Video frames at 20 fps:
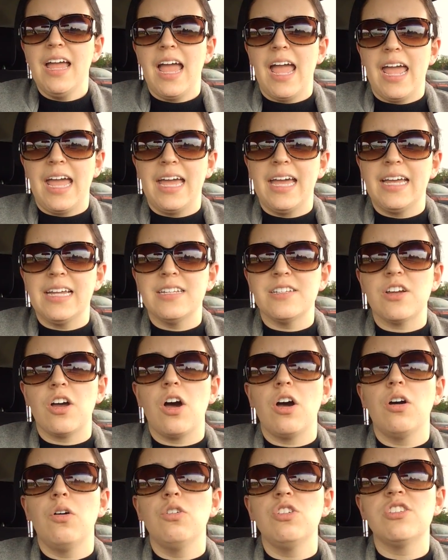And
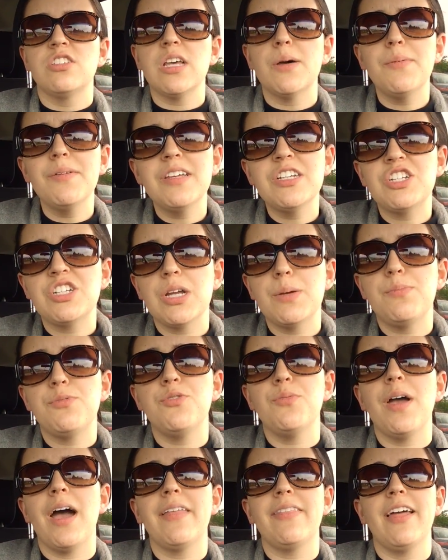some of the
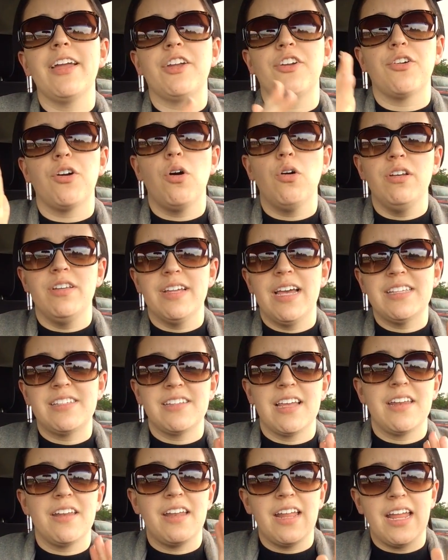ships you had like your own
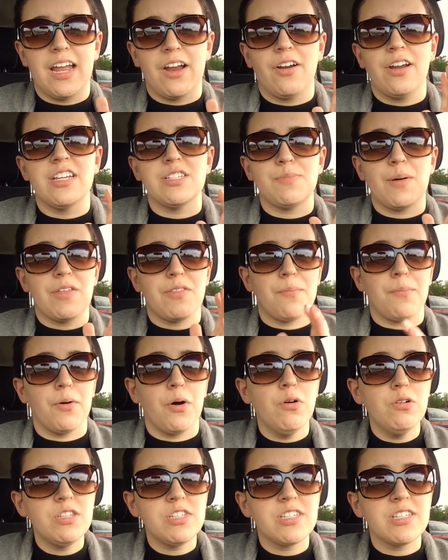designated areas by the
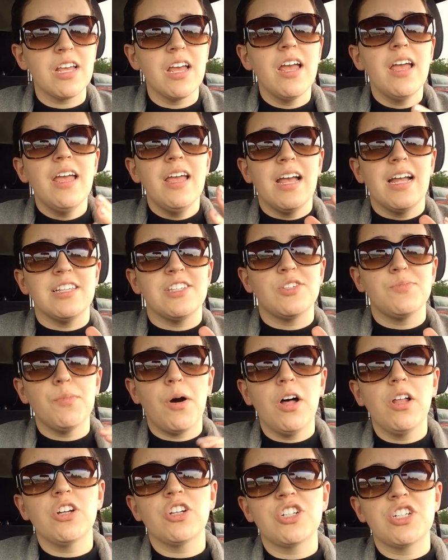boats, and
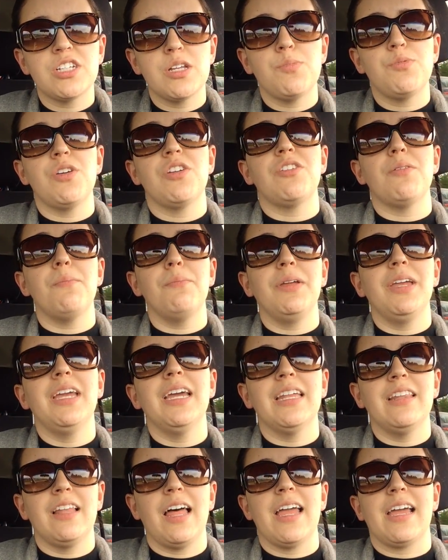smaller ships you had to
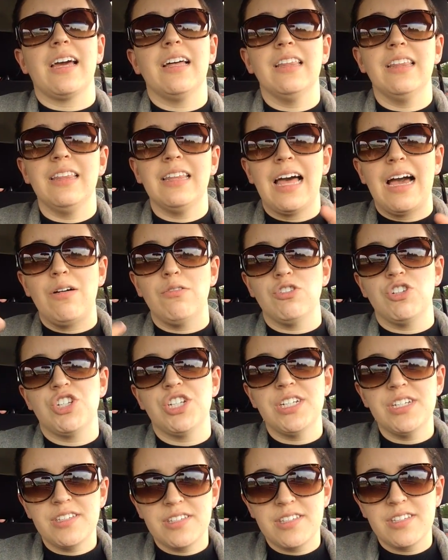meet in like
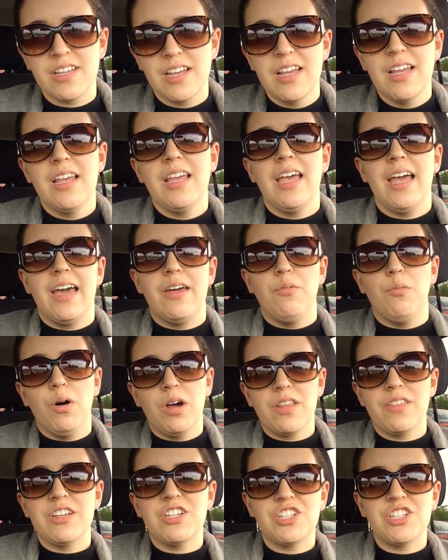lounges. And
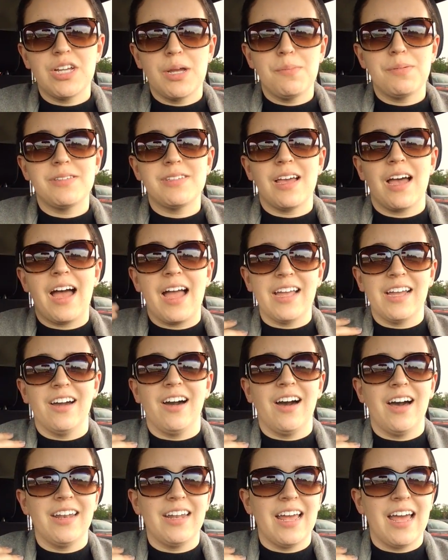one of the ships I
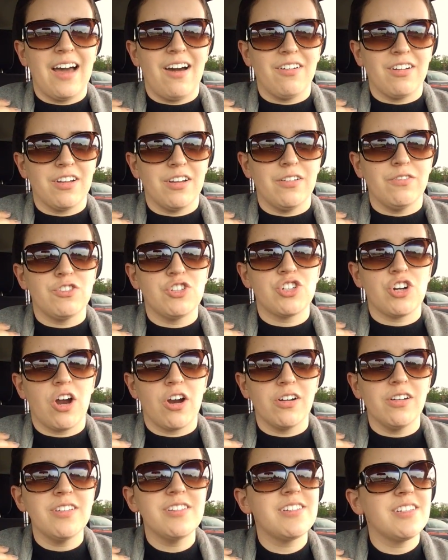got out of
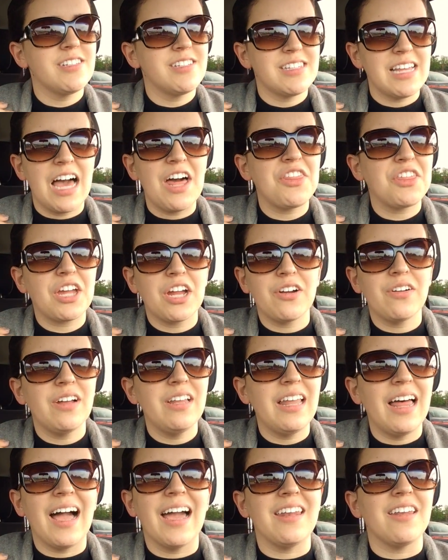Charleston, South
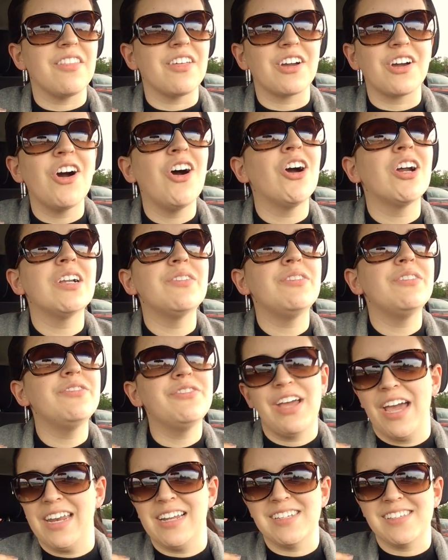Carolina, the Carnival
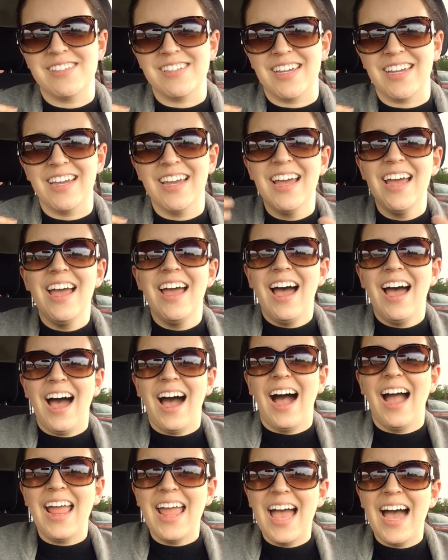Fantasy,
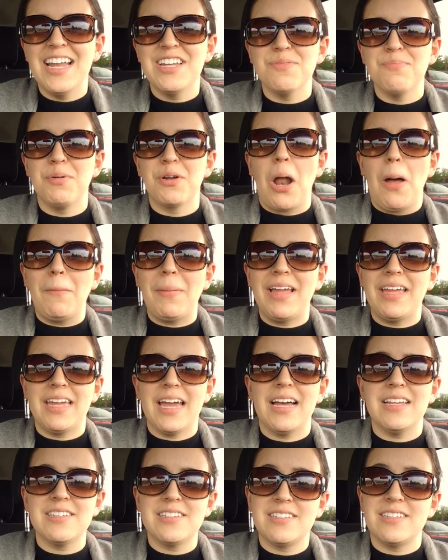I had to put all my
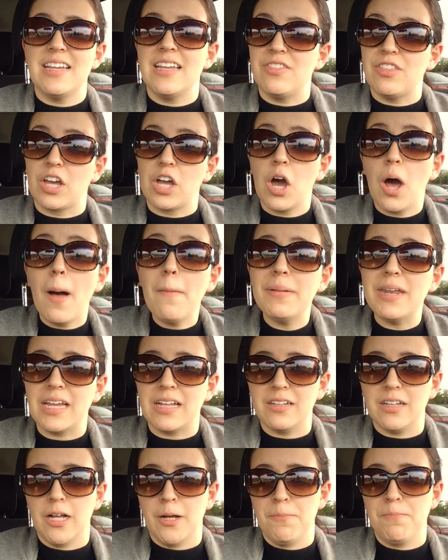guests in the comedy
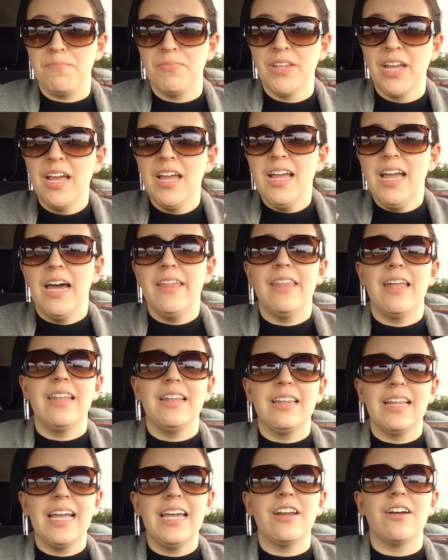club. And then
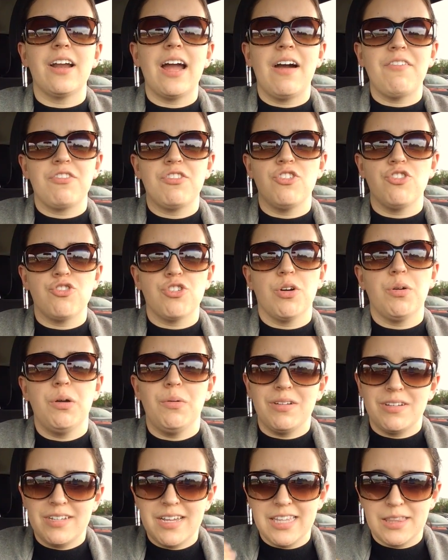later, after the drill, we
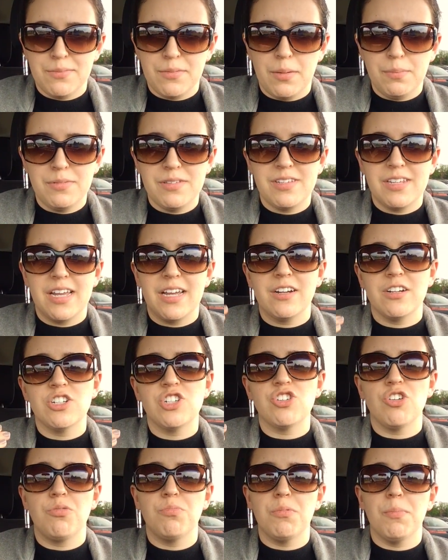would take them
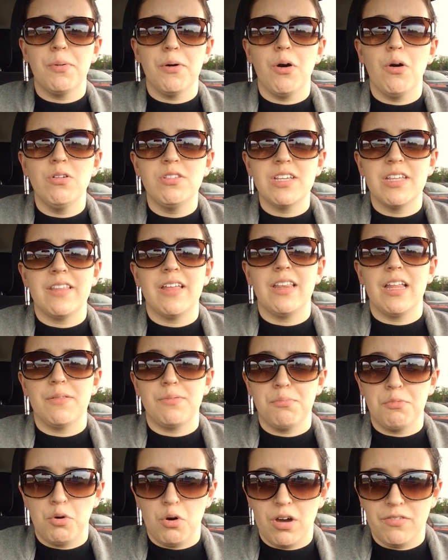upstairs, show them the boats, and then
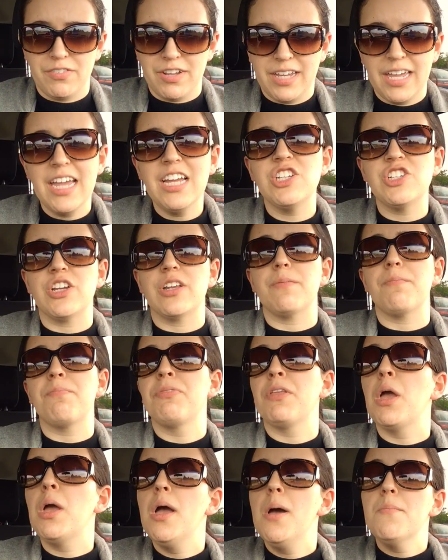let them go on vacation.
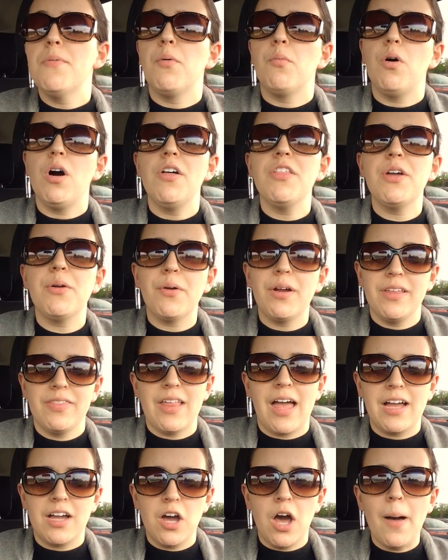But while they were in
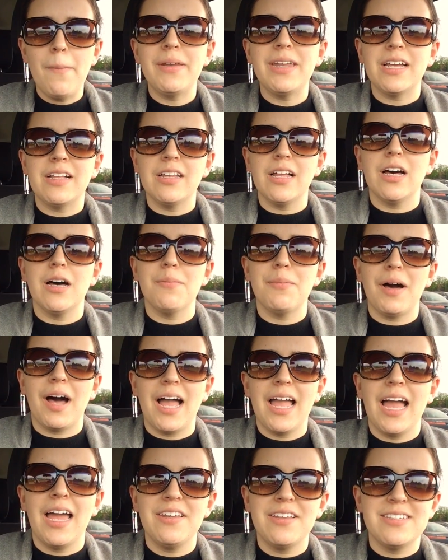that comedy club,
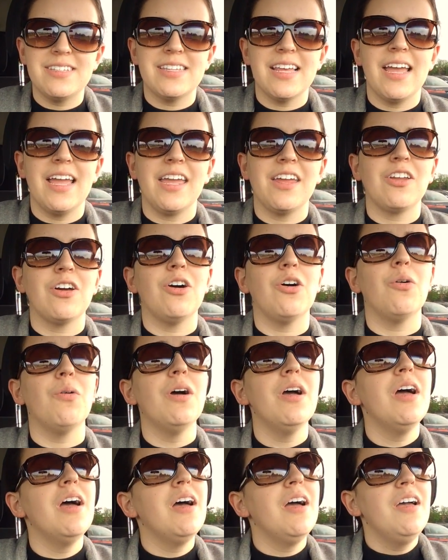I had to say, you know,
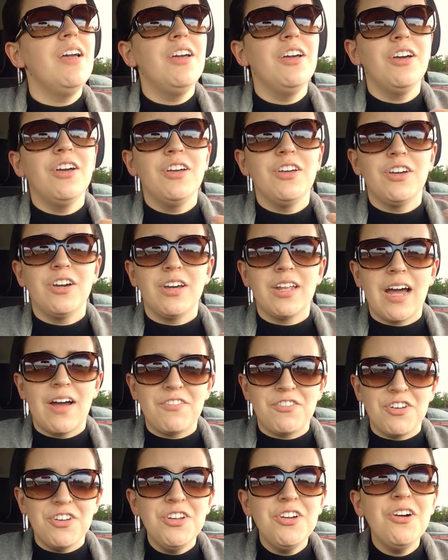good
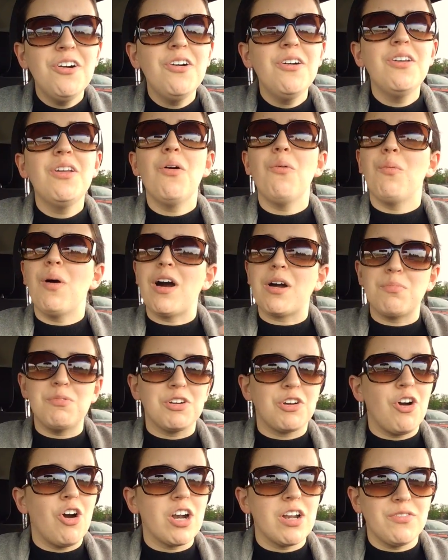afternoon, welcome
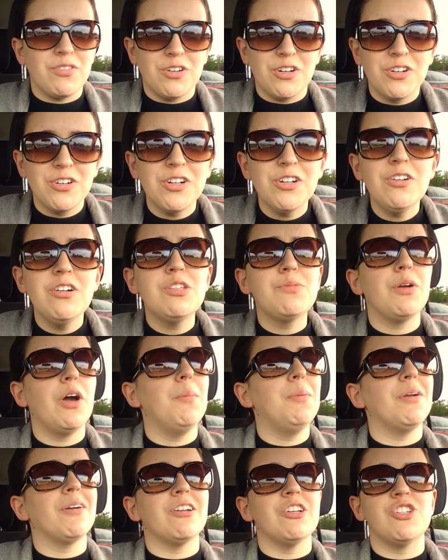to Carnival Cruise. We
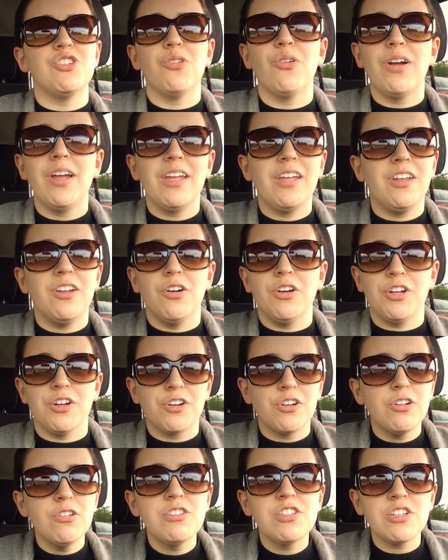hope you're enjoying, you know,
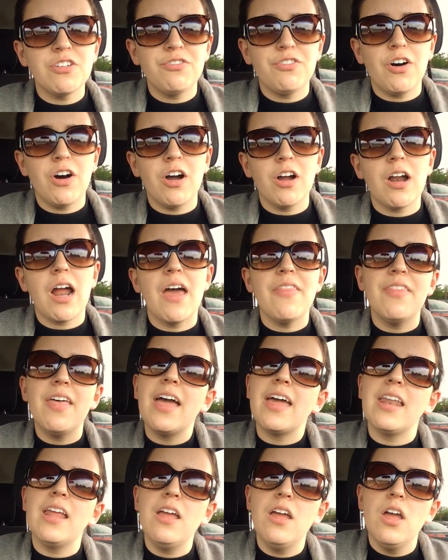your cruise so far. And
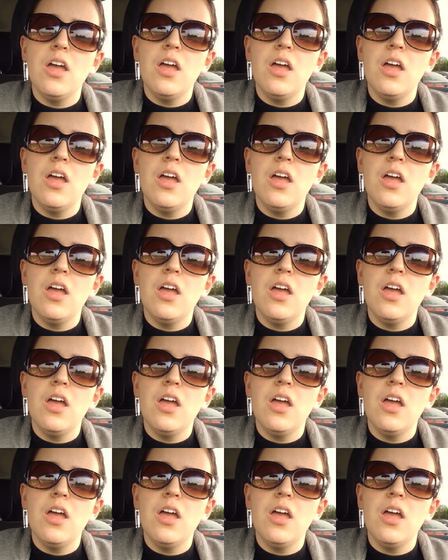then